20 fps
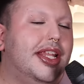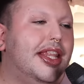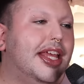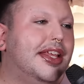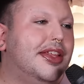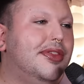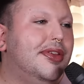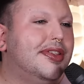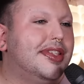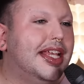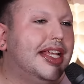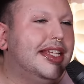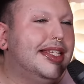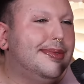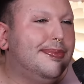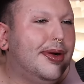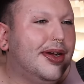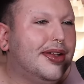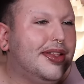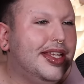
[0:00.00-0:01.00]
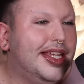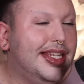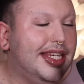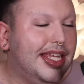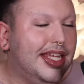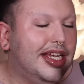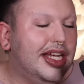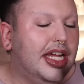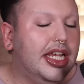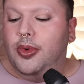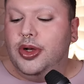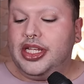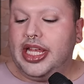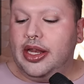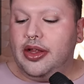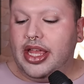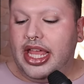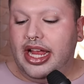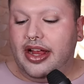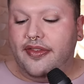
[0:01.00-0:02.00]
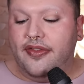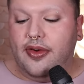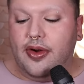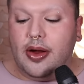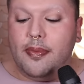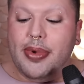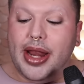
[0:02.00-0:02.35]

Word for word: like looks like a sparkly neon, which I don't care for.